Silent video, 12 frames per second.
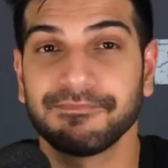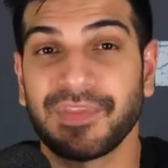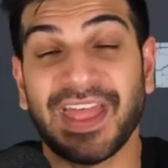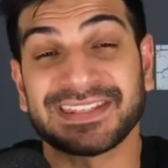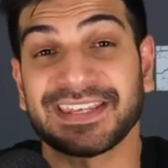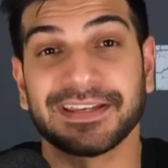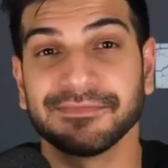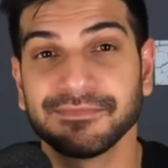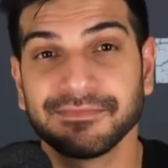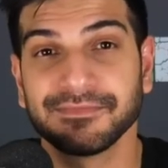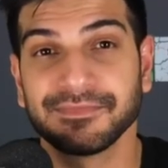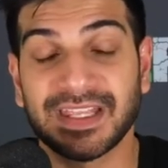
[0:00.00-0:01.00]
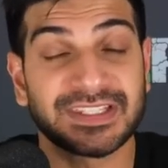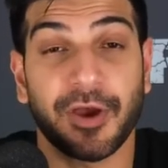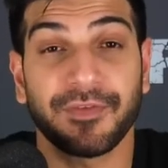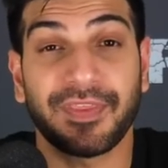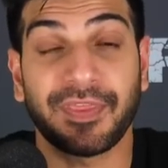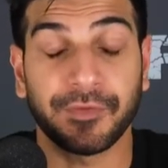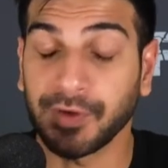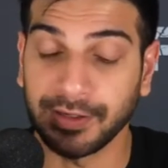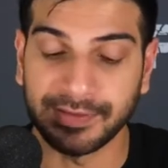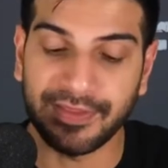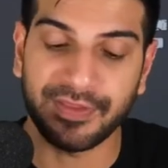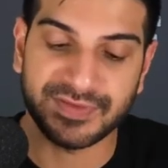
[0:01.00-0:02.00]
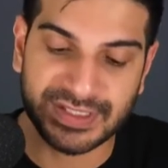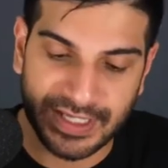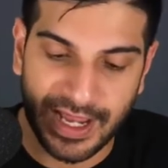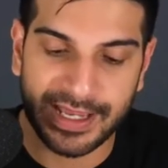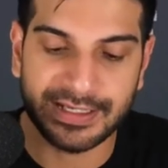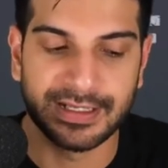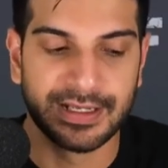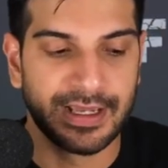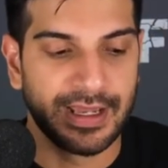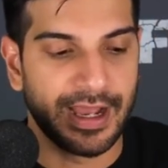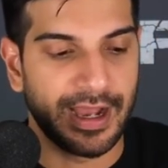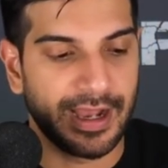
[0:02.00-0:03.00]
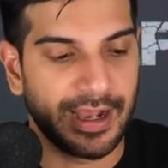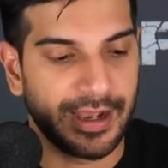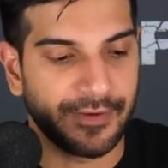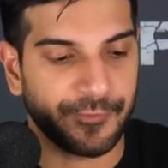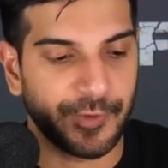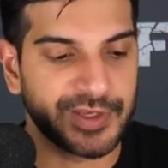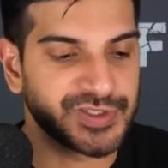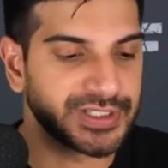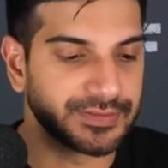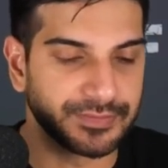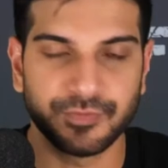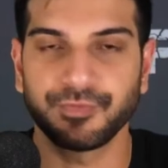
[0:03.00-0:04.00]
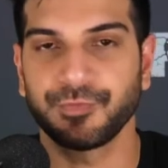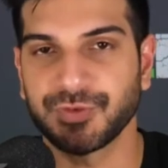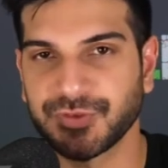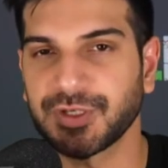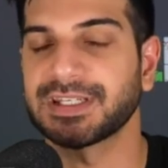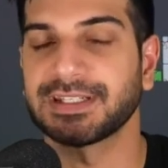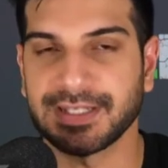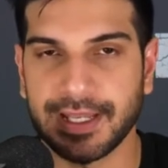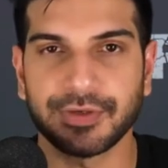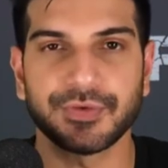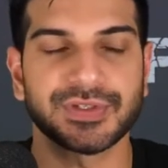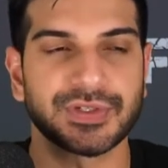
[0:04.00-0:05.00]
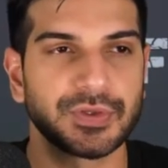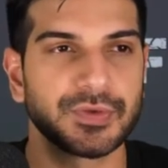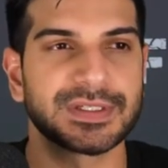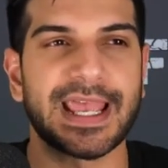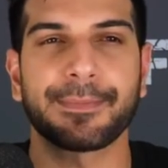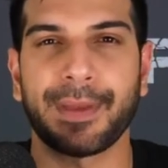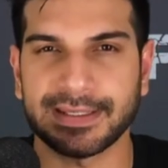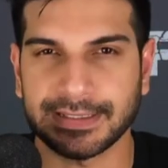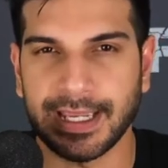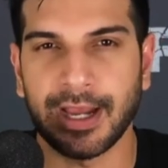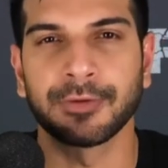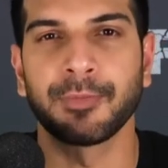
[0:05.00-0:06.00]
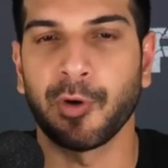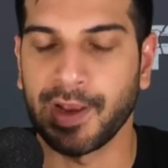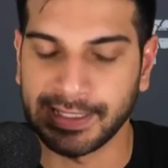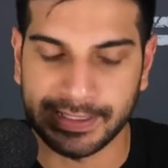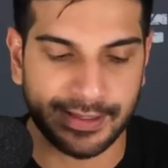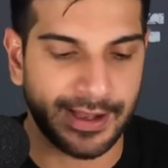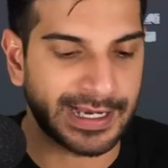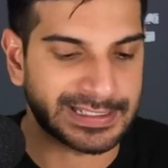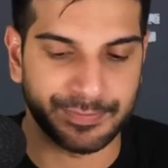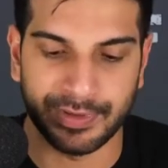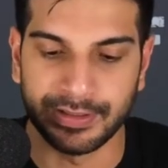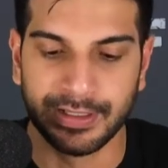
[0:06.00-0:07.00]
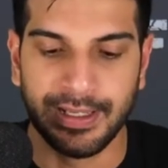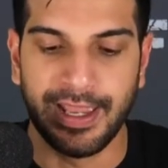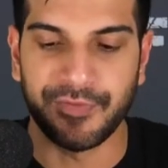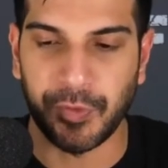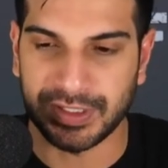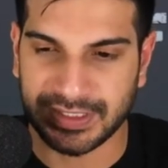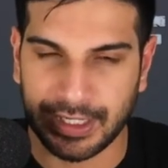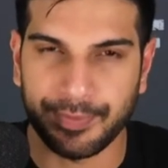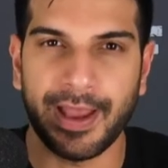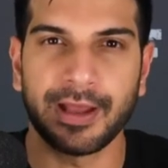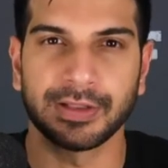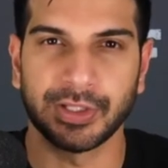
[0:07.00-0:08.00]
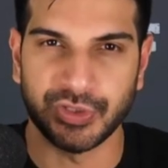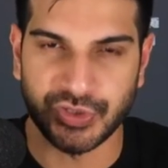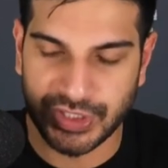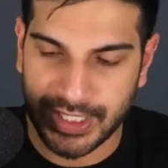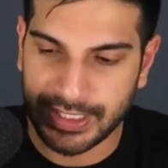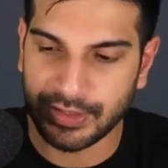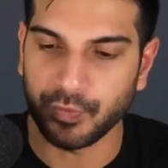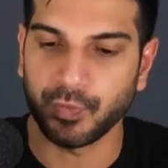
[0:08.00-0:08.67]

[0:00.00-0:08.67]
That's it. That's all that they've done. Now, they've signed free agent restricted tenders to Zach Pascal and Mo Alie-Cox, but if you want to talk about legit